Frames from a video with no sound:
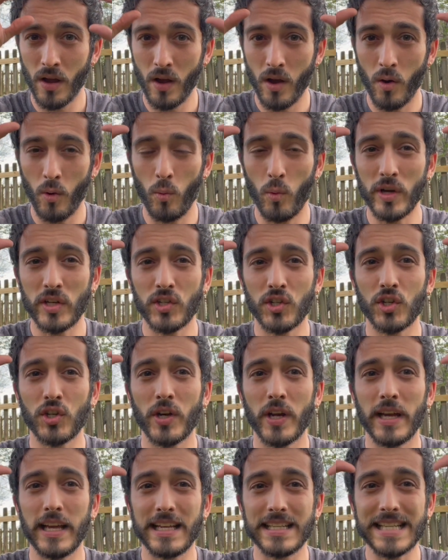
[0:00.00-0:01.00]
which
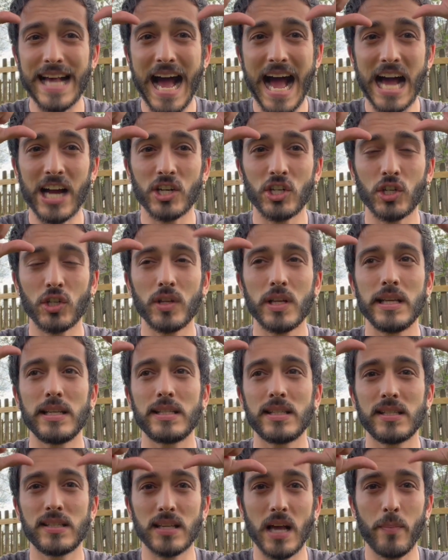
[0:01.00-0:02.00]
is actually
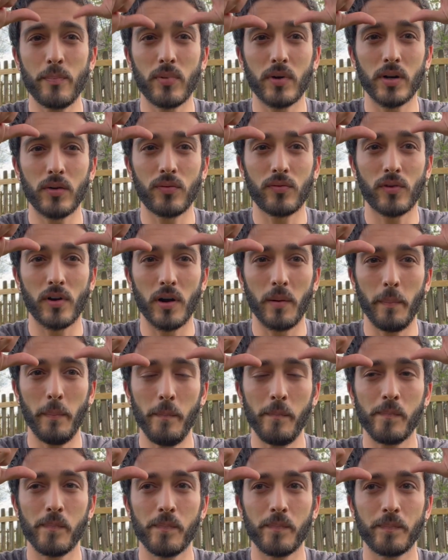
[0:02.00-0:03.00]
separate from,
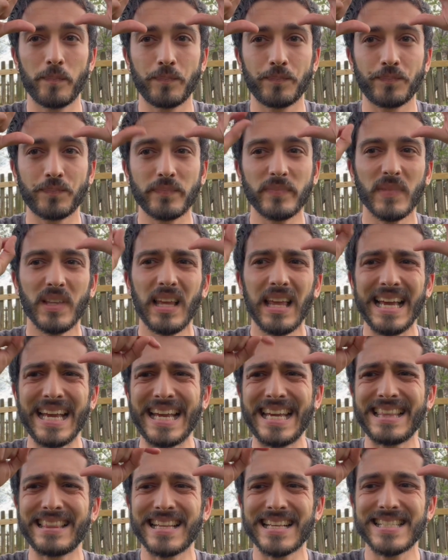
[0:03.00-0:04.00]

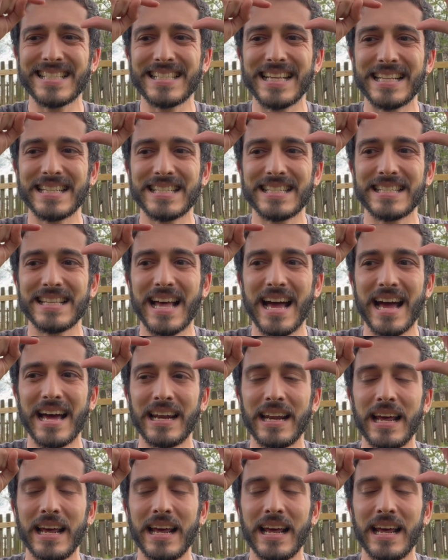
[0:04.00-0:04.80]
in the sense that